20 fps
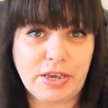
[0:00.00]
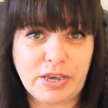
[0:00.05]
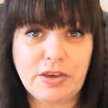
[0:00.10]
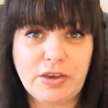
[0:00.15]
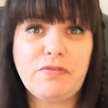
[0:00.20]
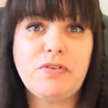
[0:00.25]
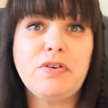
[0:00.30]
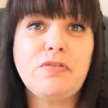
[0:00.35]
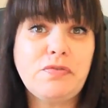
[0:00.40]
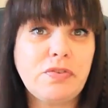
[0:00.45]

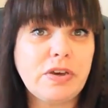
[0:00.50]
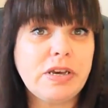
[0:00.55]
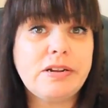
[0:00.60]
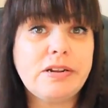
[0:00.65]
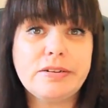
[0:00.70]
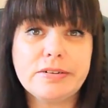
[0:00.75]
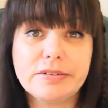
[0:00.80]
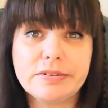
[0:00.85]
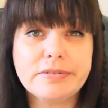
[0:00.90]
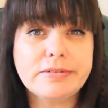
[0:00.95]
if you
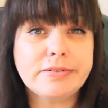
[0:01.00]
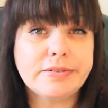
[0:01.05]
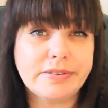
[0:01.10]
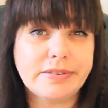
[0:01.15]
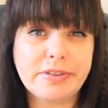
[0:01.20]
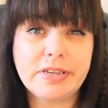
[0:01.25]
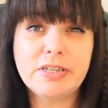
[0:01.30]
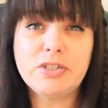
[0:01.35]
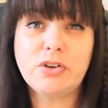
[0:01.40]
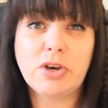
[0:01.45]
feel
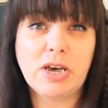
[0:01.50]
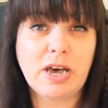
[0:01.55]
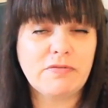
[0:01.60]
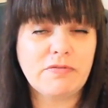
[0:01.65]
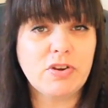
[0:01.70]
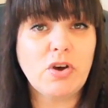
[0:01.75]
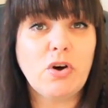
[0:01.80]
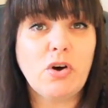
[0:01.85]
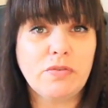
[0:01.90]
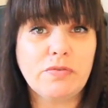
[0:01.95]
that you're
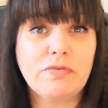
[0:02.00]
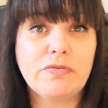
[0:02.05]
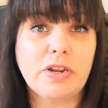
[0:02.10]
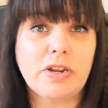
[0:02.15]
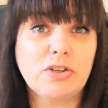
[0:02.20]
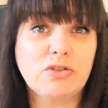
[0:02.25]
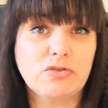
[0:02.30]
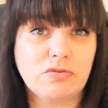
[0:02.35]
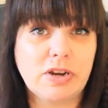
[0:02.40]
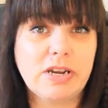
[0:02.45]
having a hot
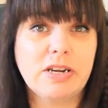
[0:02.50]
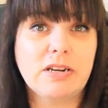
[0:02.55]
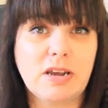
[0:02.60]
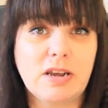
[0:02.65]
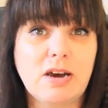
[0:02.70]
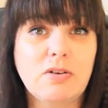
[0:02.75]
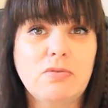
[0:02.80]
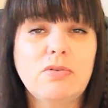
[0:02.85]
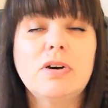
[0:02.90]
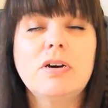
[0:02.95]
flush right
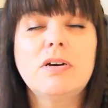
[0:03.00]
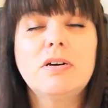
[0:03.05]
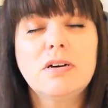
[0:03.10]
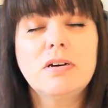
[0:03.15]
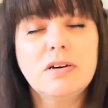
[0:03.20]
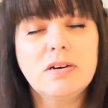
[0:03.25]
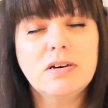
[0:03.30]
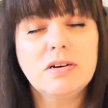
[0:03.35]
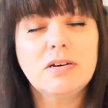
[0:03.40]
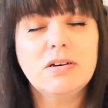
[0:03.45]
now,
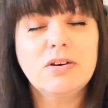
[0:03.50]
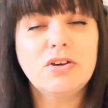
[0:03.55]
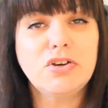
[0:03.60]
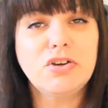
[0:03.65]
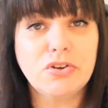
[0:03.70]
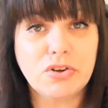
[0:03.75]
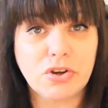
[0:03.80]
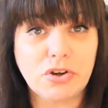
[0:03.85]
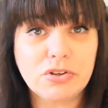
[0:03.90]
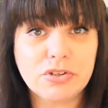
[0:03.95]

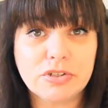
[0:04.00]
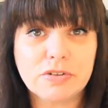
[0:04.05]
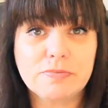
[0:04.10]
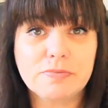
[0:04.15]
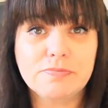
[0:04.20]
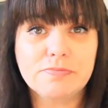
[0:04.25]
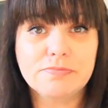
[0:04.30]
you're not.